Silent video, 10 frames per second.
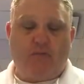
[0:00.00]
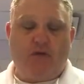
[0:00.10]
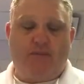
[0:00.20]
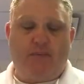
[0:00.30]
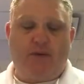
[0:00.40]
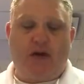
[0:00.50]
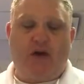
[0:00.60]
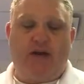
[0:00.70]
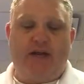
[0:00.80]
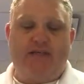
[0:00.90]
Most people
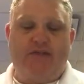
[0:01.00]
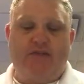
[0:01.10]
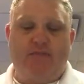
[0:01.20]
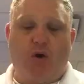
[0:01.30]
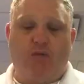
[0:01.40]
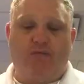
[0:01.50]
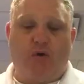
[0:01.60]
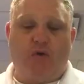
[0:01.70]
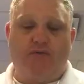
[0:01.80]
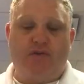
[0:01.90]
nowadays have a
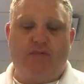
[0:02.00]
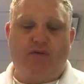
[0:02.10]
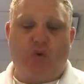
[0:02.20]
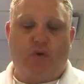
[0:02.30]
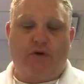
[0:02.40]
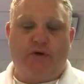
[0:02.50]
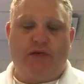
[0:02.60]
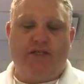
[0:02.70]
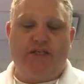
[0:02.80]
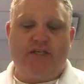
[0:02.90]
smartphone of some sort.
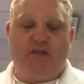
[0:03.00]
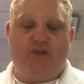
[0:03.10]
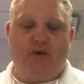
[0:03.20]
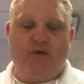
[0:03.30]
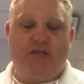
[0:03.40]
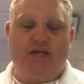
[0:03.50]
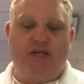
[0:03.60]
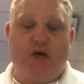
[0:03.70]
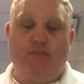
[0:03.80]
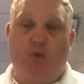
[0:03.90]
Each of these phones has
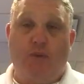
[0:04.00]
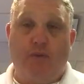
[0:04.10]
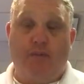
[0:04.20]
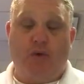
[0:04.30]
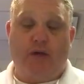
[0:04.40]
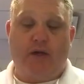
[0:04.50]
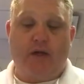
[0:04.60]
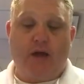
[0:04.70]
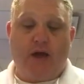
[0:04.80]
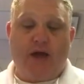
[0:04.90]
onboard memory,
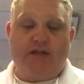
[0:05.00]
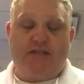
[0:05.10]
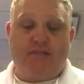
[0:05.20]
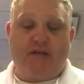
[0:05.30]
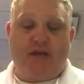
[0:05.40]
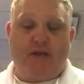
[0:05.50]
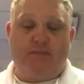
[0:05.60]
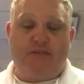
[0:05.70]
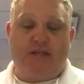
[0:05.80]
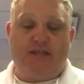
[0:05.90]
and
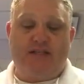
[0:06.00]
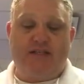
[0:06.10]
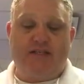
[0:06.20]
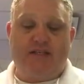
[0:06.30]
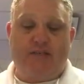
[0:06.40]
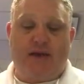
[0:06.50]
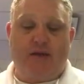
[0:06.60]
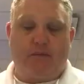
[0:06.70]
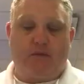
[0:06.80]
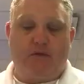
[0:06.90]
sometimes this is
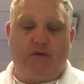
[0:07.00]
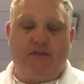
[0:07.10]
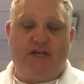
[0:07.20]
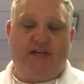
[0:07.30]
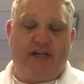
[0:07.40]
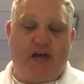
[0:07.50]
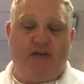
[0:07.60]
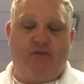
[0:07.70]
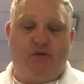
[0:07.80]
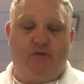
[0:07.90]
expandable. Take the
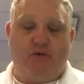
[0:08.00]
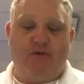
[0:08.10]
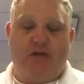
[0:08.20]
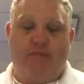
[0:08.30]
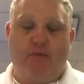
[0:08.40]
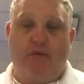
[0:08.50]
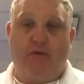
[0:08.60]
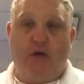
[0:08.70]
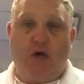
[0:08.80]
iPhone, for example.